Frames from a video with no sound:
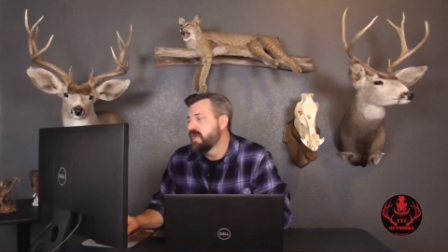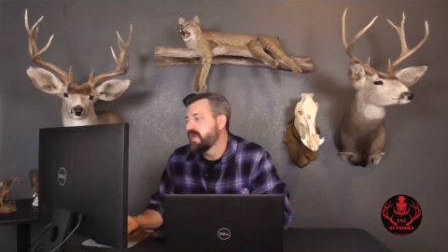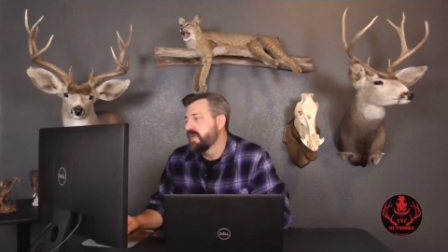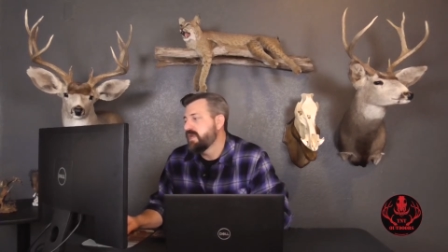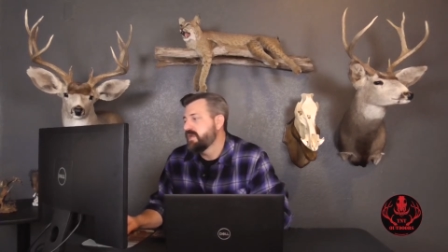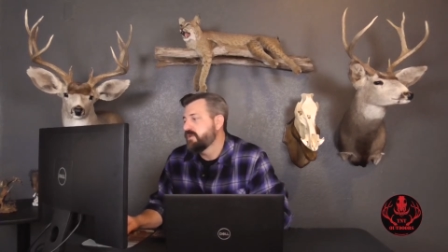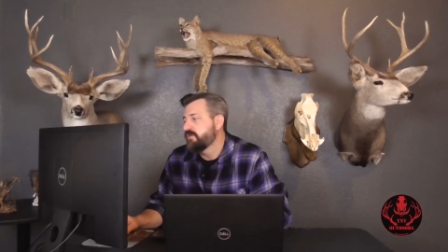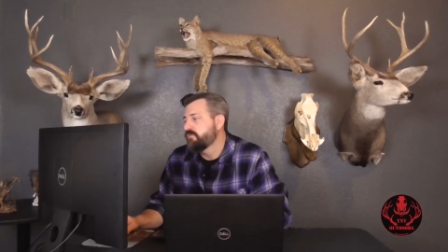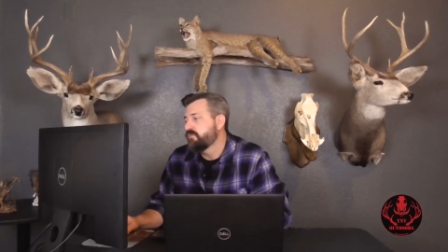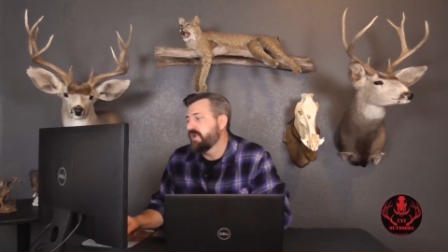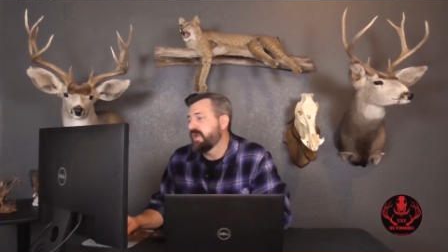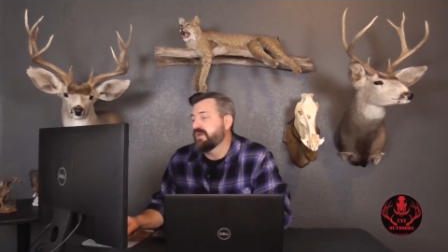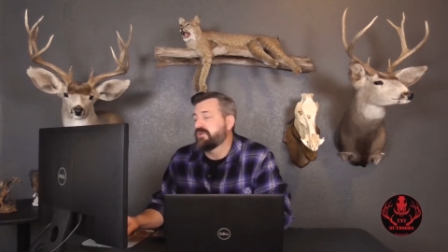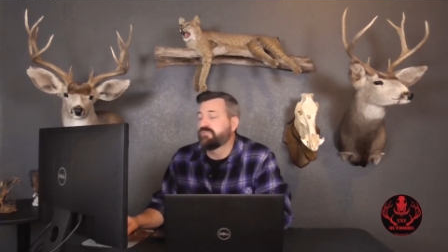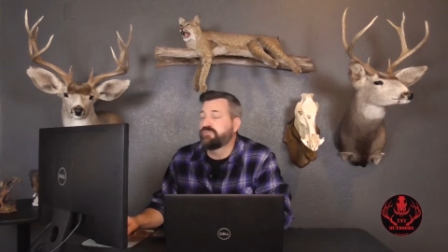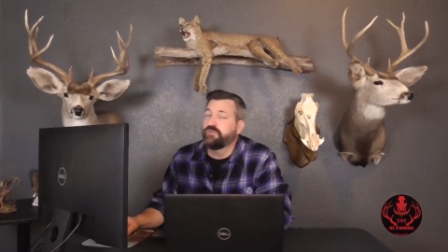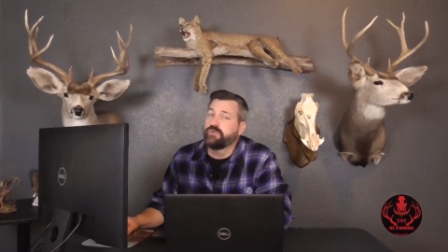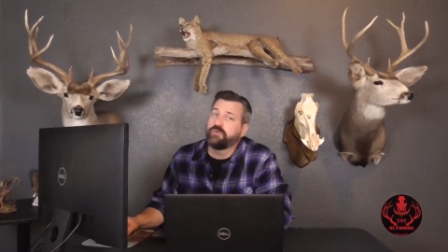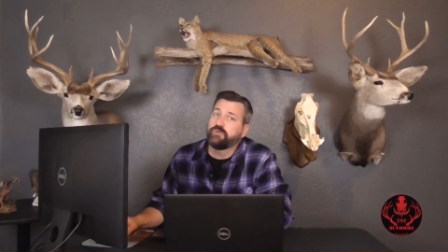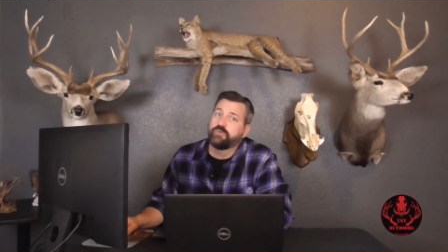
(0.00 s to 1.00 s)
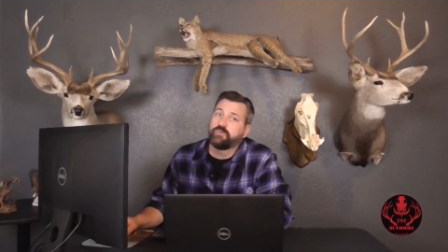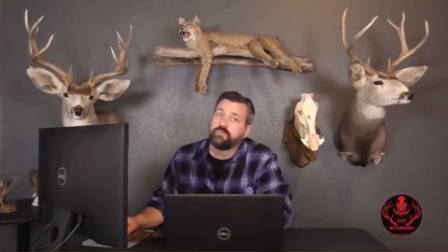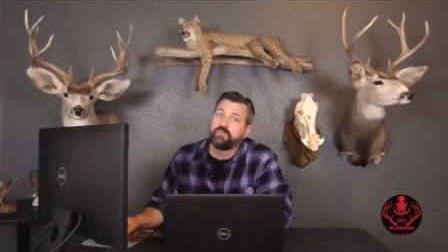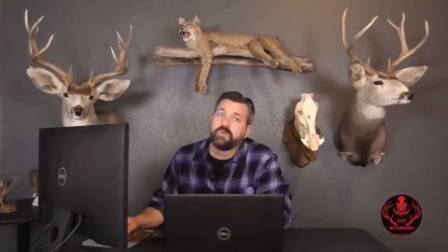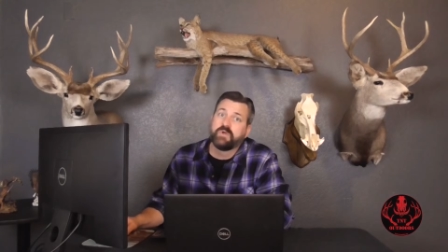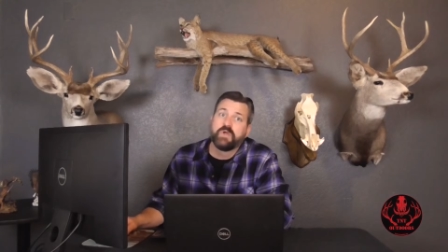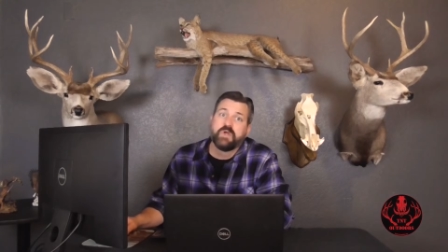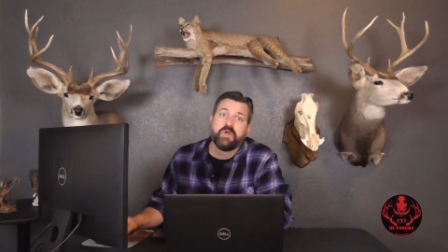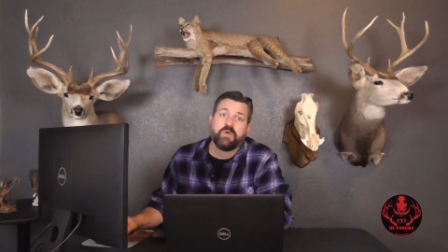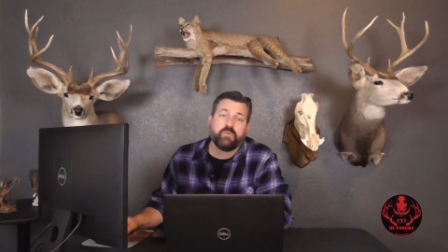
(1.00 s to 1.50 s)
And round
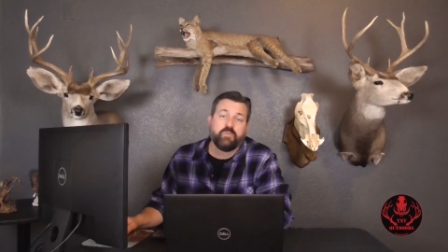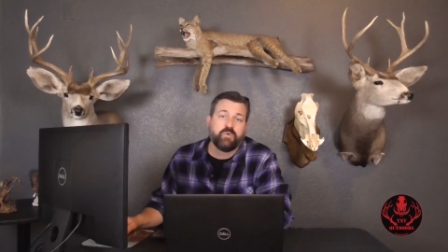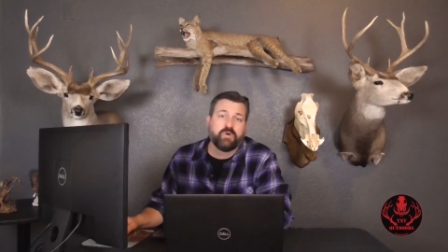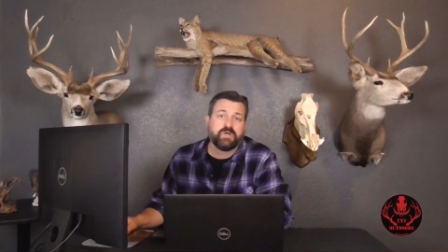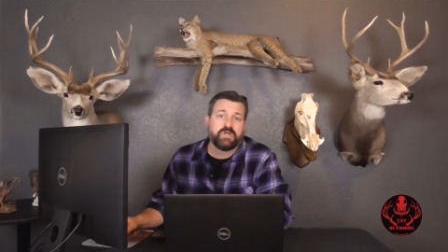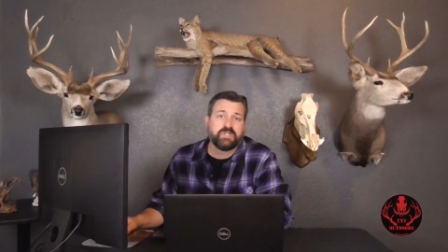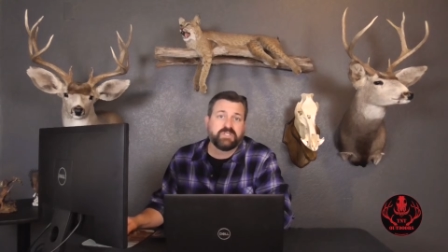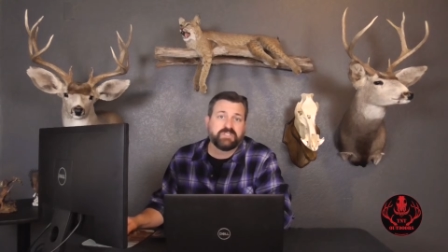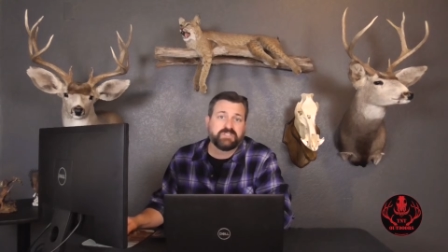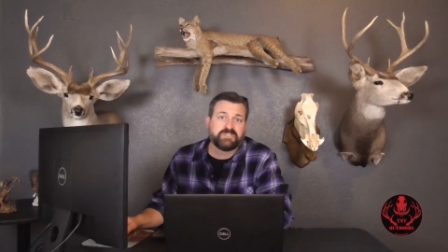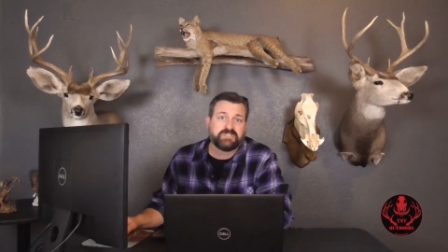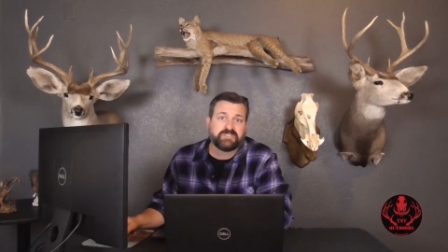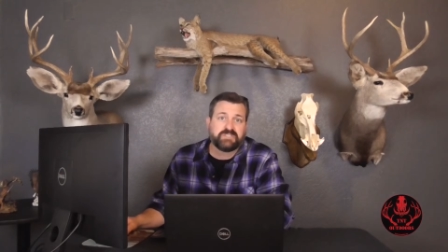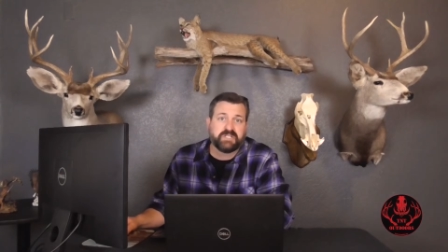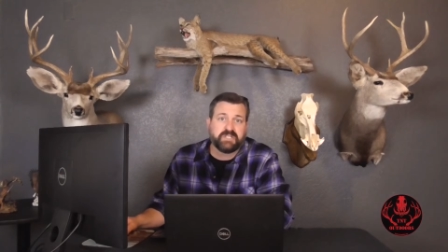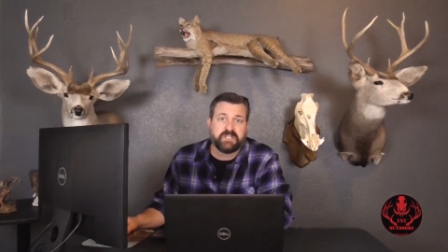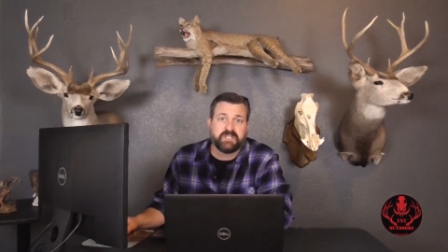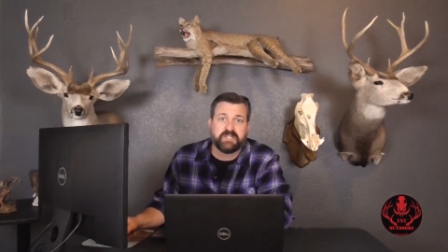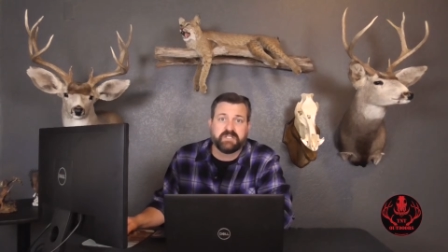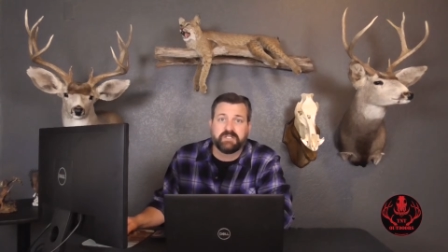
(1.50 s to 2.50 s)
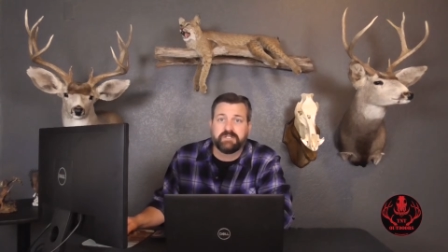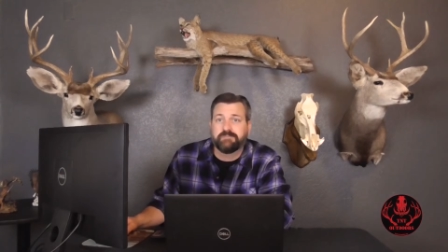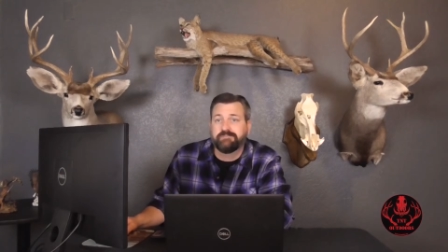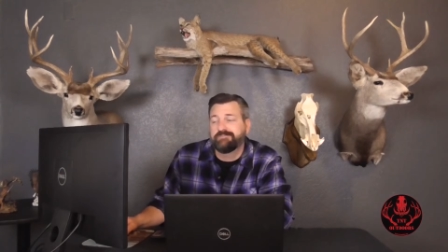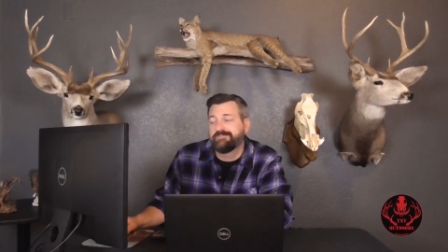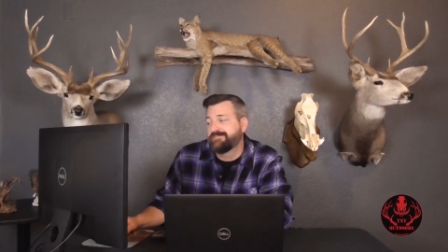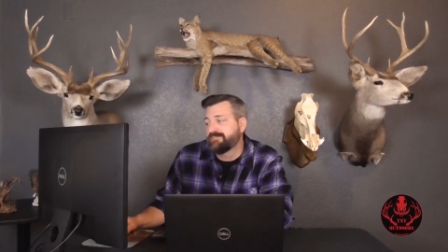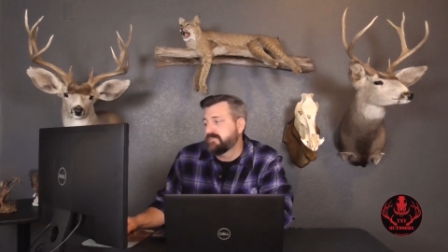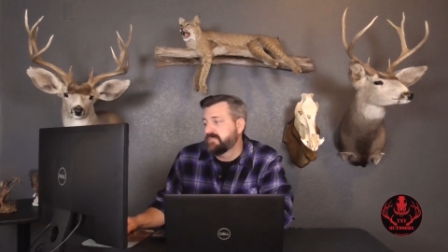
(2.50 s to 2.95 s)
2 was the